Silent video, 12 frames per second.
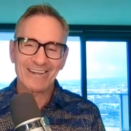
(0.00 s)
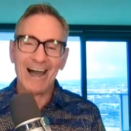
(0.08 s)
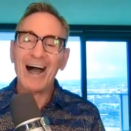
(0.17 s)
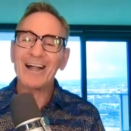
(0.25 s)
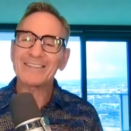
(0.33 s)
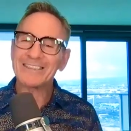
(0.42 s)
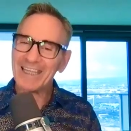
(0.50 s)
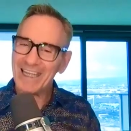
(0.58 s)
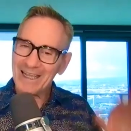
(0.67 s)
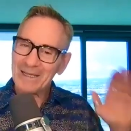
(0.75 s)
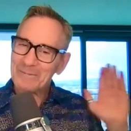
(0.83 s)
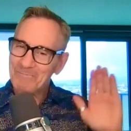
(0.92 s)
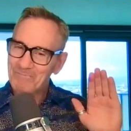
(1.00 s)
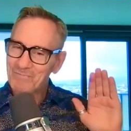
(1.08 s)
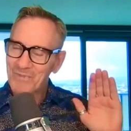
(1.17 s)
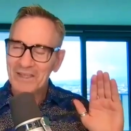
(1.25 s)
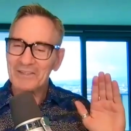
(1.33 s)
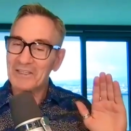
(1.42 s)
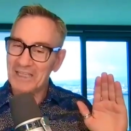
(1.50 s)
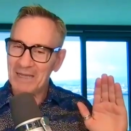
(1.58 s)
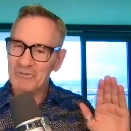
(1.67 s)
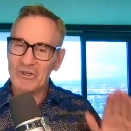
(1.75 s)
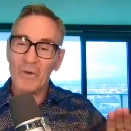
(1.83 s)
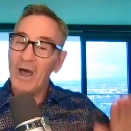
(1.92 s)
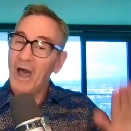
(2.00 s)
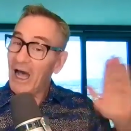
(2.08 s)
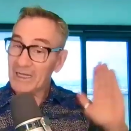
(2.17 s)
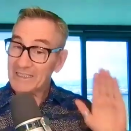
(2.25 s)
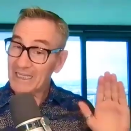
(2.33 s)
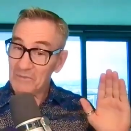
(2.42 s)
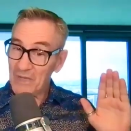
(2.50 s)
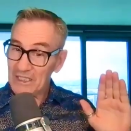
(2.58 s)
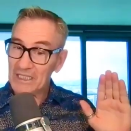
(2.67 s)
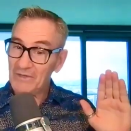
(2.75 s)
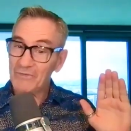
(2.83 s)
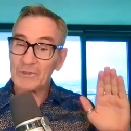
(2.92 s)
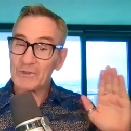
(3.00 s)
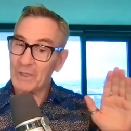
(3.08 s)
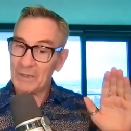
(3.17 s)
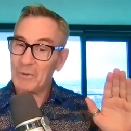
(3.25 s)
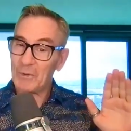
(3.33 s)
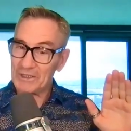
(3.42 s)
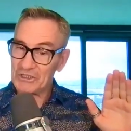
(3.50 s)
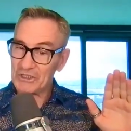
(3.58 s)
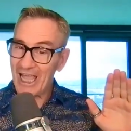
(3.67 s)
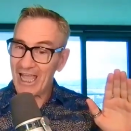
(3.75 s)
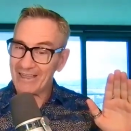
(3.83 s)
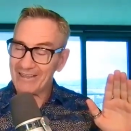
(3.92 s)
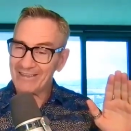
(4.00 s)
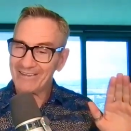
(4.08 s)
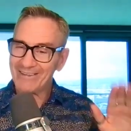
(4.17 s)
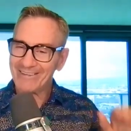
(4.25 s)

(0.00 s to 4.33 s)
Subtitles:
I'll take the game show. I'll take Messi for 20 points, Jack.